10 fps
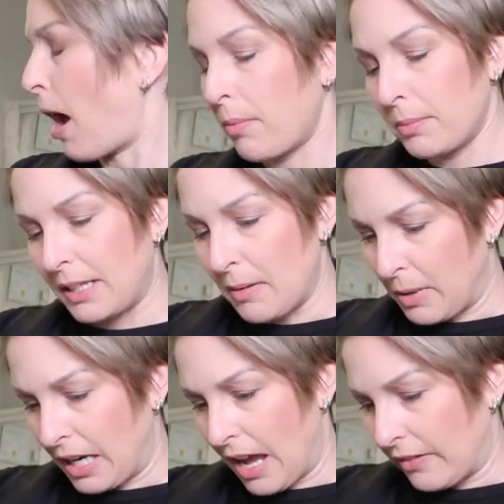probably a
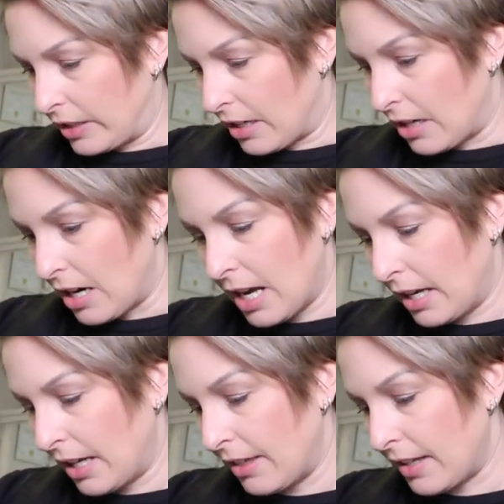bit heavier.
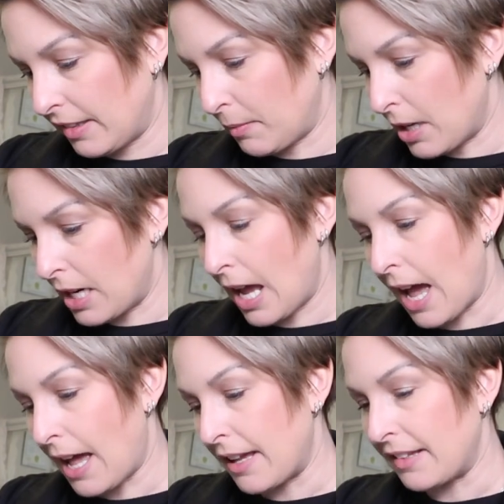This one
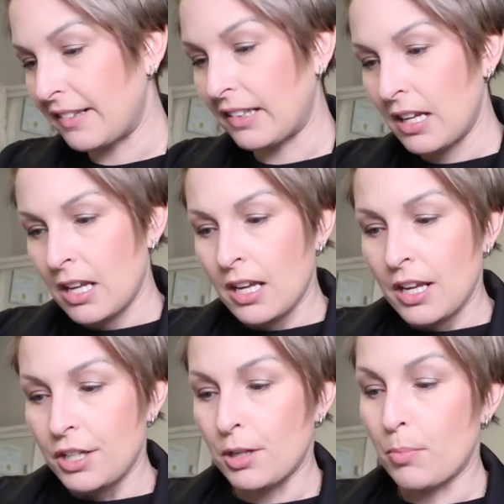has
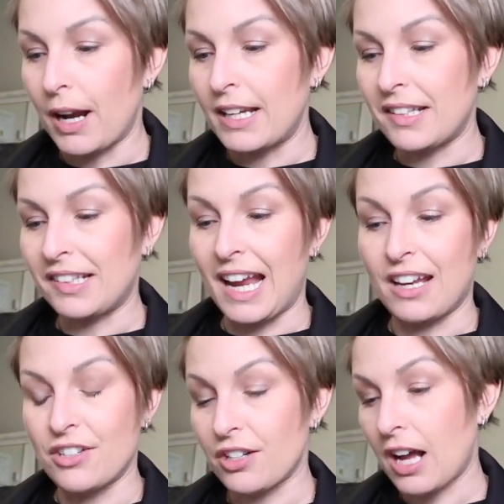your brightness
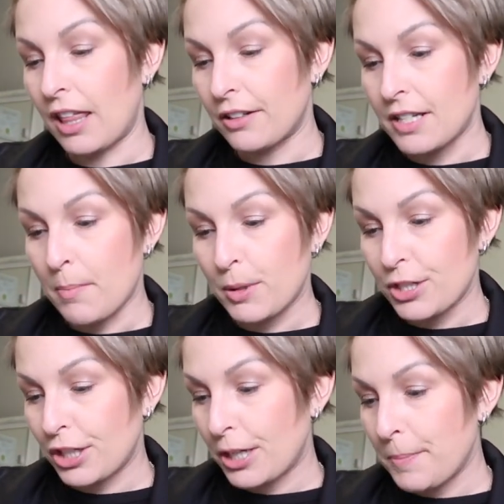and your color
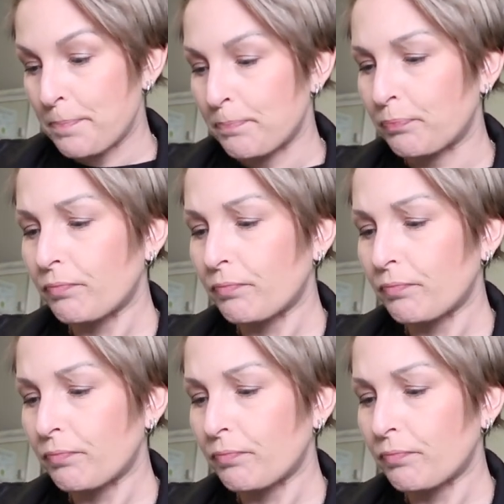temperature.